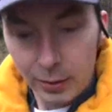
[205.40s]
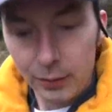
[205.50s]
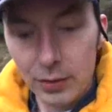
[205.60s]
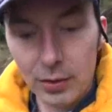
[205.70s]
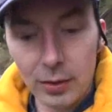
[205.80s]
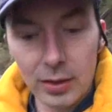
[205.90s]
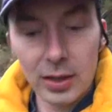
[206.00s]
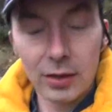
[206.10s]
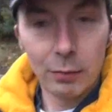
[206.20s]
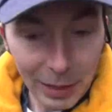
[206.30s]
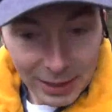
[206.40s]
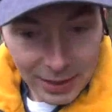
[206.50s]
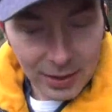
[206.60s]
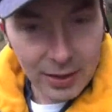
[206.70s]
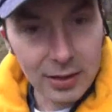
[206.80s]
Now if you took a set of
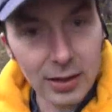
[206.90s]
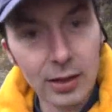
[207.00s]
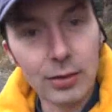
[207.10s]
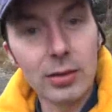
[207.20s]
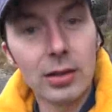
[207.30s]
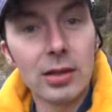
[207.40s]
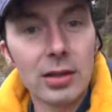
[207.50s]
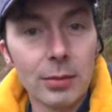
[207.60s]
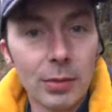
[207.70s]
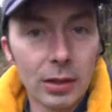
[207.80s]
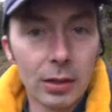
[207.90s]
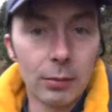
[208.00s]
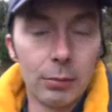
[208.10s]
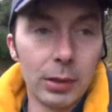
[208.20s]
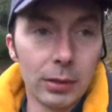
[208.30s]
balancing scales, this is something
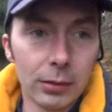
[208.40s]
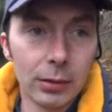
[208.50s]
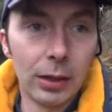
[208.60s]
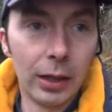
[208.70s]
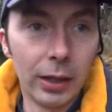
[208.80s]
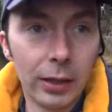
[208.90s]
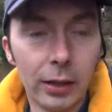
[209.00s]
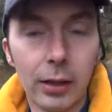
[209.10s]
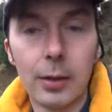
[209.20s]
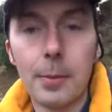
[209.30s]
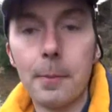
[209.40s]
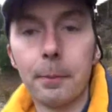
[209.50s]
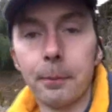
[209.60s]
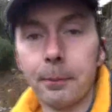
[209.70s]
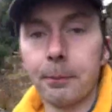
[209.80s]
that Bill
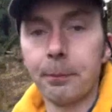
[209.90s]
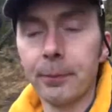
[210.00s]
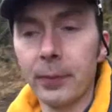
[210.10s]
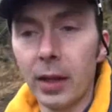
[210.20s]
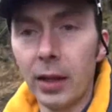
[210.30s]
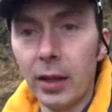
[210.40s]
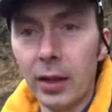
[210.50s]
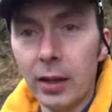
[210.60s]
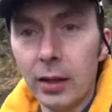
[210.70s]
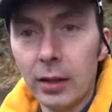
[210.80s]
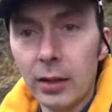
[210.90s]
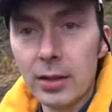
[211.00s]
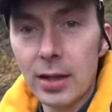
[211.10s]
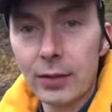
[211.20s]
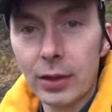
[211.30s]
um,
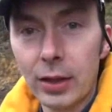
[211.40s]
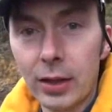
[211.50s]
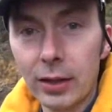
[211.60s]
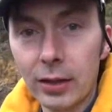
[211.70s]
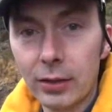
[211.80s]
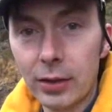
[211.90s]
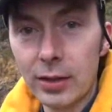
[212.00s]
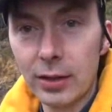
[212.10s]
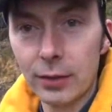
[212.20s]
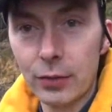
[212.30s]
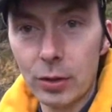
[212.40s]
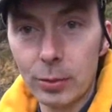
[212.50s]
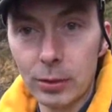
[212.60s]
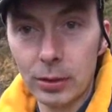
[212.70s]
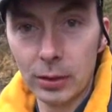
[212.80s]
is having a great deal of
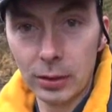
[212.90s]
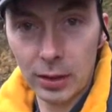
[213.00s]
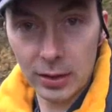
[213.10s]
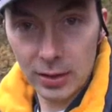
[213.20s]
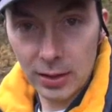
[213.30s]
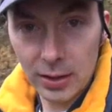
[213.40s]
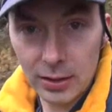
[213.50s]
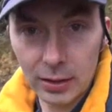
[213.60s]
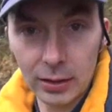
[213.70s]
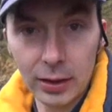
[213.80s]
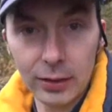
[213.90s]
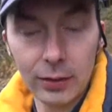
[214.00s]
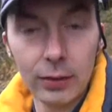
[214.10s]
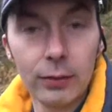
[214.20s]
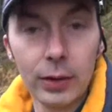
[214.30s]
trouble understanding
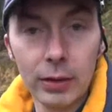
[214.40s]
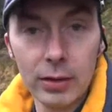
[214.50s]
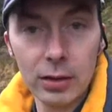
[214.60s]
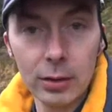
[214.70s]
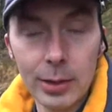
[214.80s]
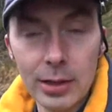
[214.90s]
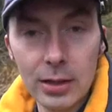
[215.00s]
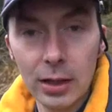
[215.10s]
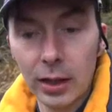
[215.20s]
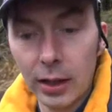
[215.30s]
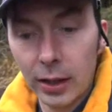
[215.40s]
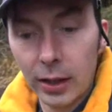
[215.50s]
in various comments.